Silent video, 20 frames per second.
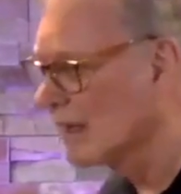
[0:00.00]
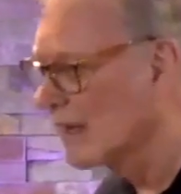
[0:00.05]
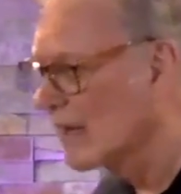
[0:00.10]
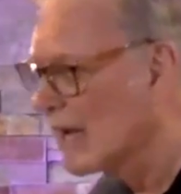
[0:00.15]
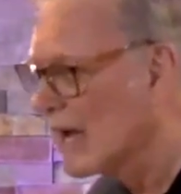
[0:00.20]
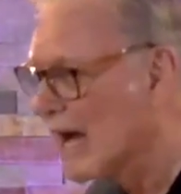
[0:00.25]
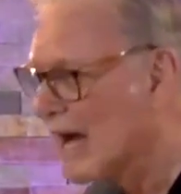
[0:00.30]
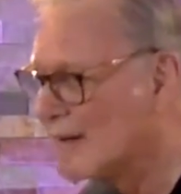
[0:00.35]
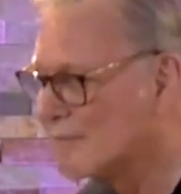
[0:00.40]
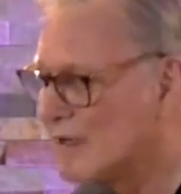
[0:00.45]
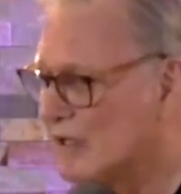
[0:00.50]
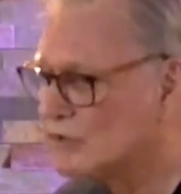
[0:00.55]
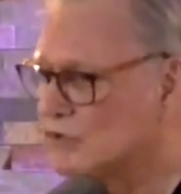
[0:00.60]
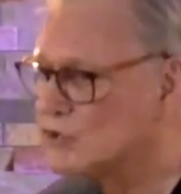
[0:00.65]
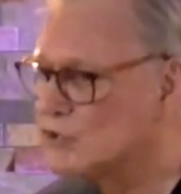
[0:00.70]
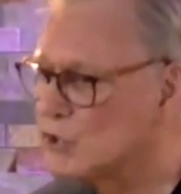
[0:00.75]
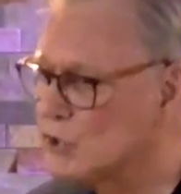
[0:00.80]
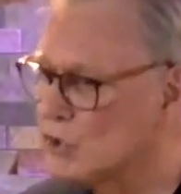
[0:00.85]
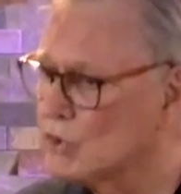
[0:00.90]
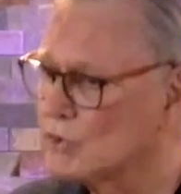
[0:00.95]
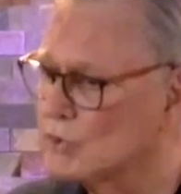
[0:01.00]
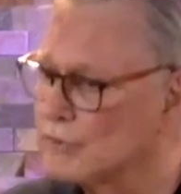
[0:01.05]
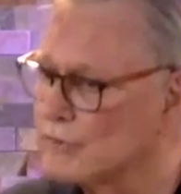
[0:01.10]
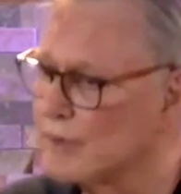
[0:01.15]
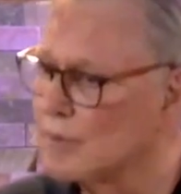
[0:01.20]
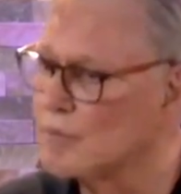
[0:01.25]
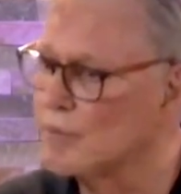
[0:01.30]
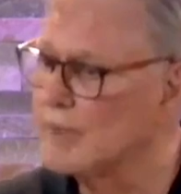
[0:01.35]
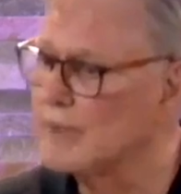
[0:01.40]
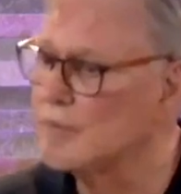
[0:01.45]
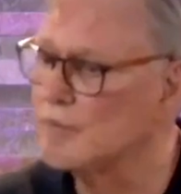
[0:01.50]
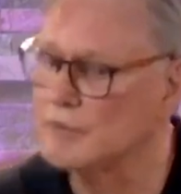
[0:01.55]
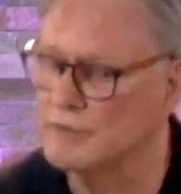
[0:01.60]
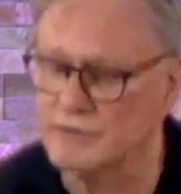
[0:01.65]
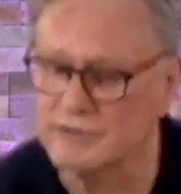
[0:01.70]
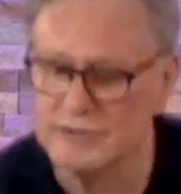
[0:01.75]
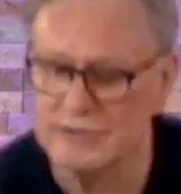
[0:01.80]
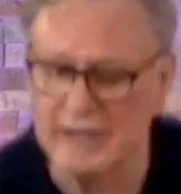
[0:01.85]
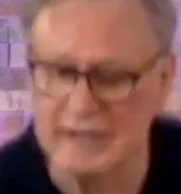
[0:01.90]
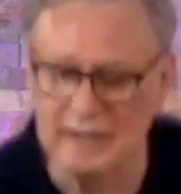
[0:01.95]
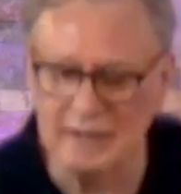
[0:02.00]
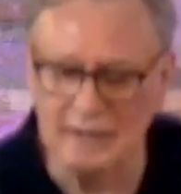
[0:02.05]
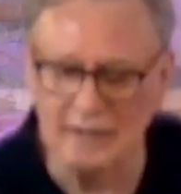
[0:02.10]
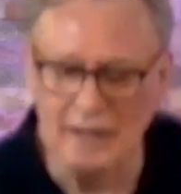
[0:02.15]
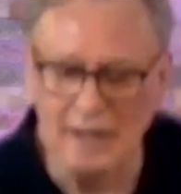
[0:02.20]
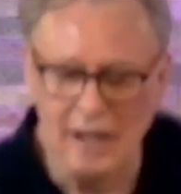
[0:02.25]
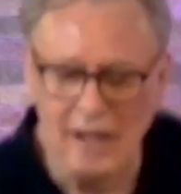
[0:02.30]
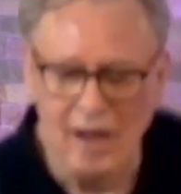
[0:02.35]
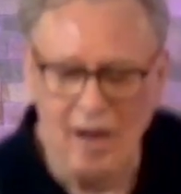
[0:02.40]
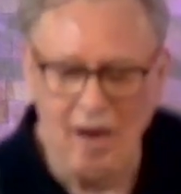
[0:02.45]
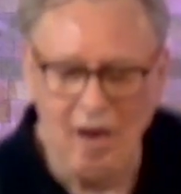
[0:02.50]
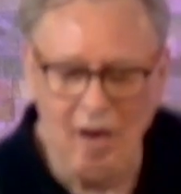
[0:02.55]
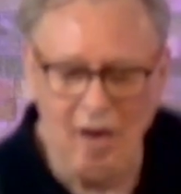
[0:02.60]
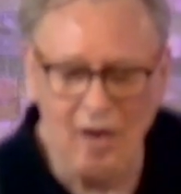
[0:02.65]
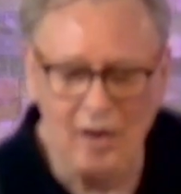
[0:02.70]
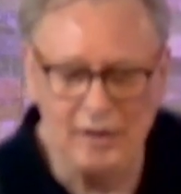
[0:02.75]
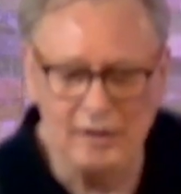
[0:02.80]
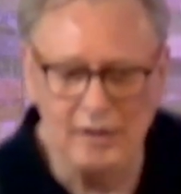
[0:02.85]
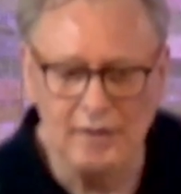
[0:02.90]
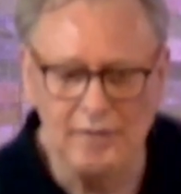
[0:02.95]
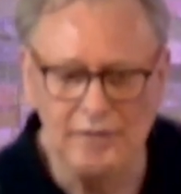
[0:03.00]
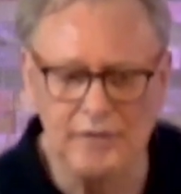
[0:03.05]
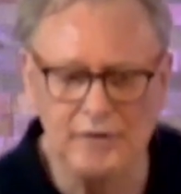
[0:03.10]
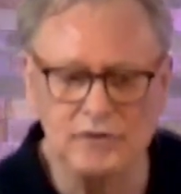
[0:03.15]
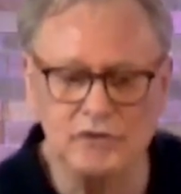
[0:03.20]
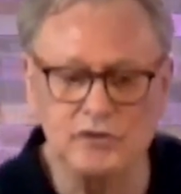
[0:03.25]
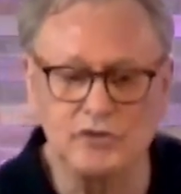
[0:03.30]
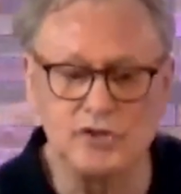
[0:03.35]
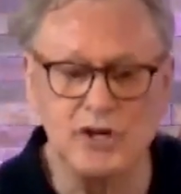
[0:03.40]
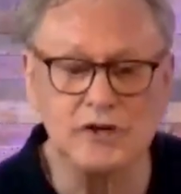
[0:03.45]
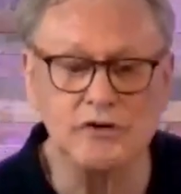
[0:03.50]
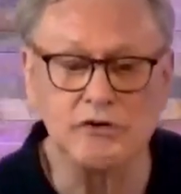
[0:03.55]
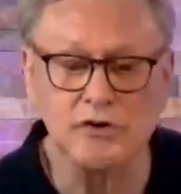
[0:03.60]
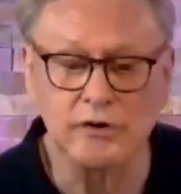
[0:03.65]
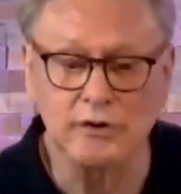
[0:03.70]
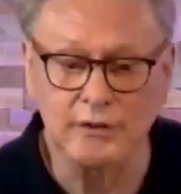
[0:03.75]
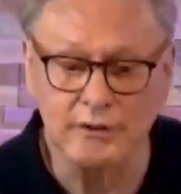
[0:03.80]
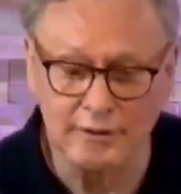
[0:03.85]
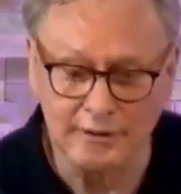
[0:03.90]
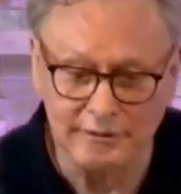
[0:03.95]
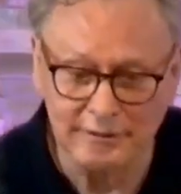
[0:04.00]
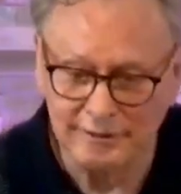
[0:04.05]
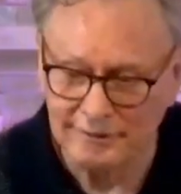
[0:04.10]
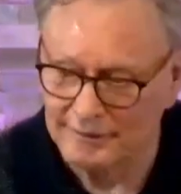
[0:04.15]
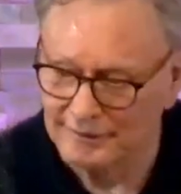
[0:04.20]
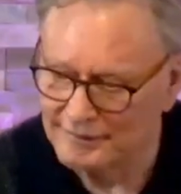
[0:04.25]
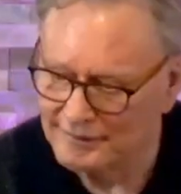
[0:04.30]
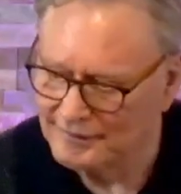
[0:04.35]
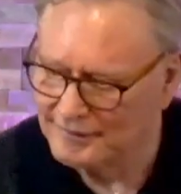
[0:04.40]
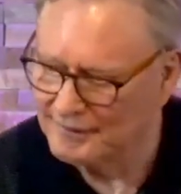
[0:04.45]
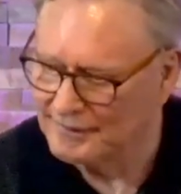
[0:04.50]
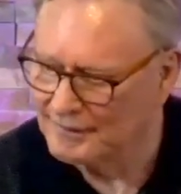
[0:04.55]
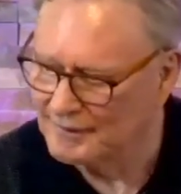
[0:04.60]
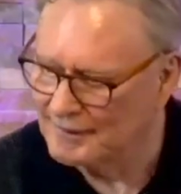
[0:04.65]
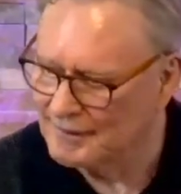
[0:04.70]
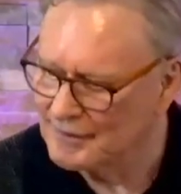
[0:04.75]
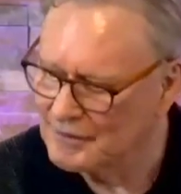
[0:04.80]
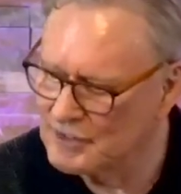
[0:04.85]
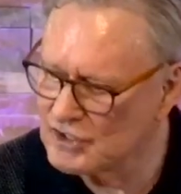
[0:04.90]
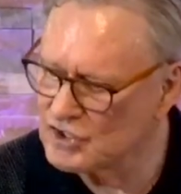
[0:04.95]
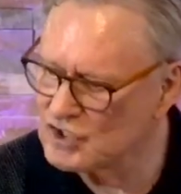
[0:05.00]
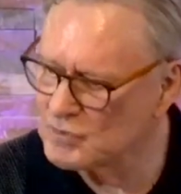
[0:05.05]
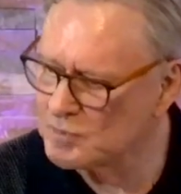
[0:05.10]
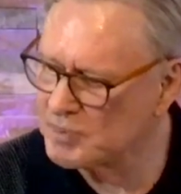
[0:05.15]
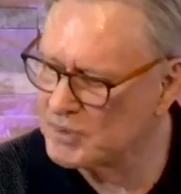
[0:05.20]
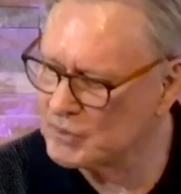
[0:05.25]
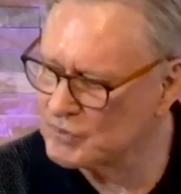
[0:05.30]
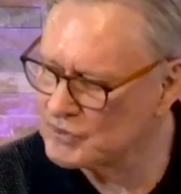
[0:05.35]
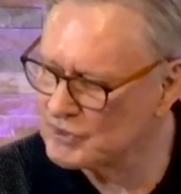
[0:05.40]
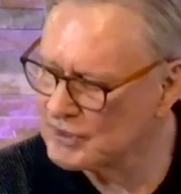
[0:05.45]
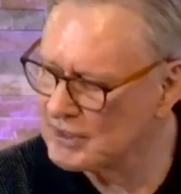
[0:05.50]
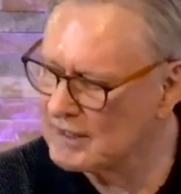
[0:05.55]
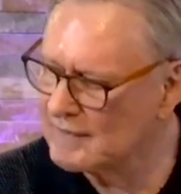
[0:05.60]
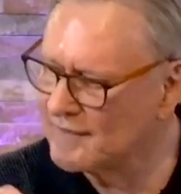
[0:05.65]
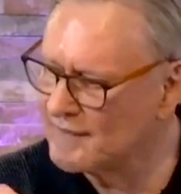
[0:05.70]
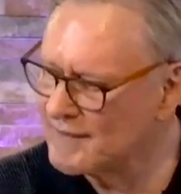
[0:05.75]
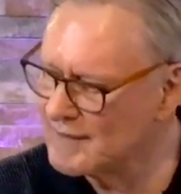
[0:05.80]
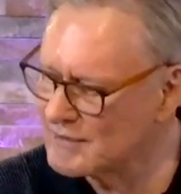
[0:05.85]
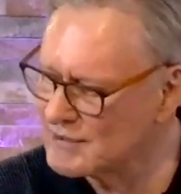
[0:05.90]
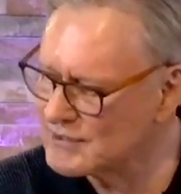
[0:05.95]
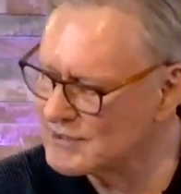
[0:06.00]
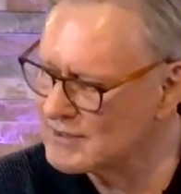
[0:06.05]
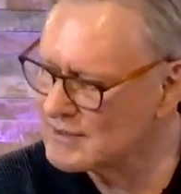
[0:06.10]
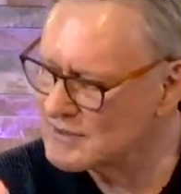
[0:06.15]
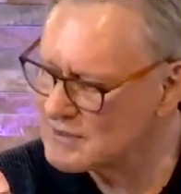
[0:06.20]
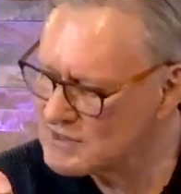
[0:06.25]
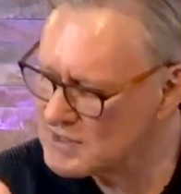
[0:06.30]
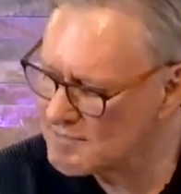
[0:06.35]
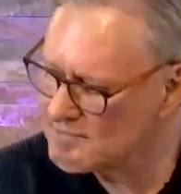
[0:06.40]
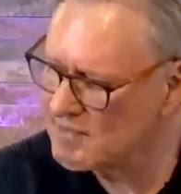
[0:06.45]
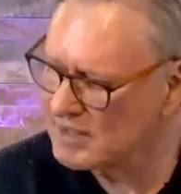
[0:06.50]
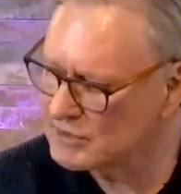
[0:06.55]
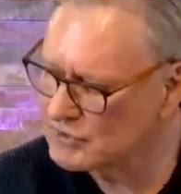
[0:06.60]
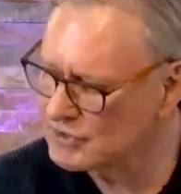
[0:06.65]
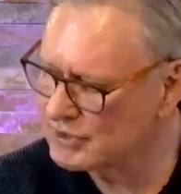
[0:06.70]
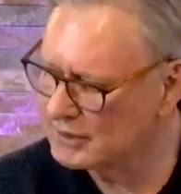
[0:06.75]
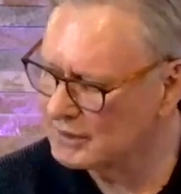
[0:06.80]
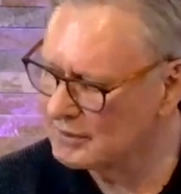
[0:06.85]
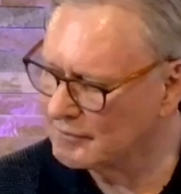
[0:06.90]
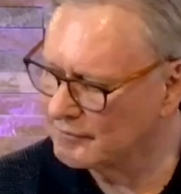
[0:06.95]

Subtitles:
I'm not sure that we will settle on the gender dispute in this dimension.